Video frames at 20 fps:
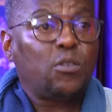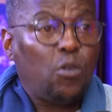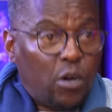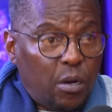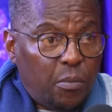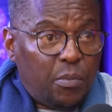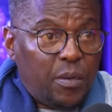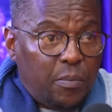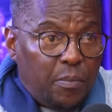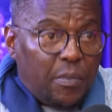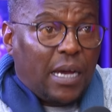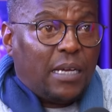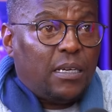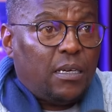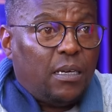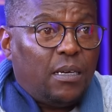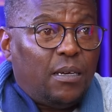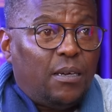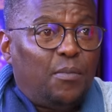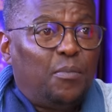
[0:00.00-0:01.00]
going to be
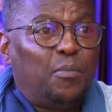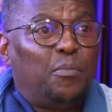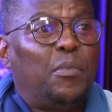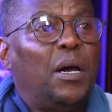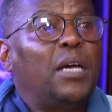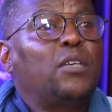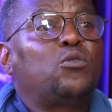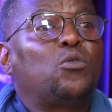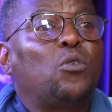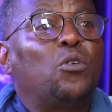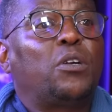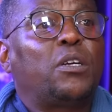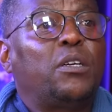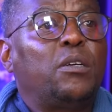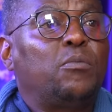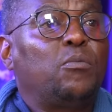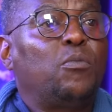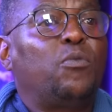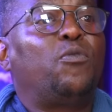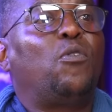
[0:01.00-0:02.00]
my
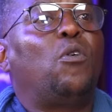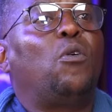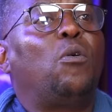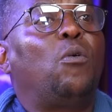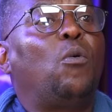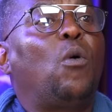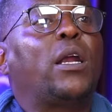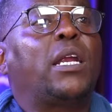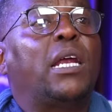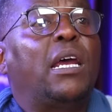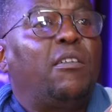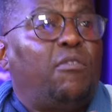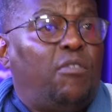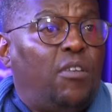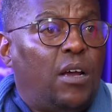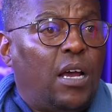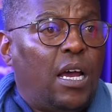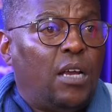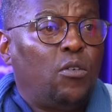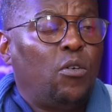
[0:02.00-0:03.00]
story for whatever.
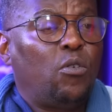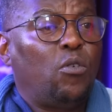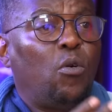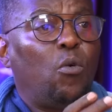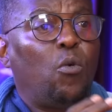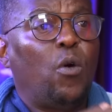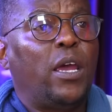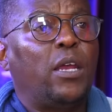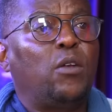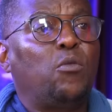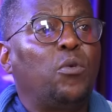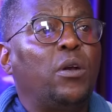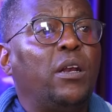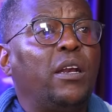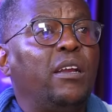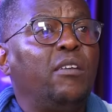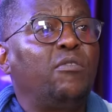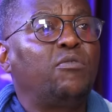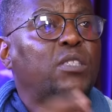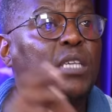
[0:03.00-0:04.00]
I don't know where it will
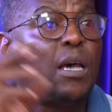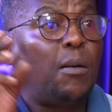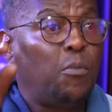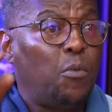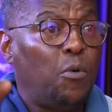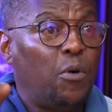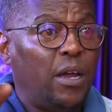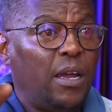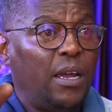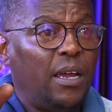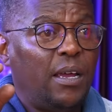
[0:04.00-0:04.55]
live somewhere.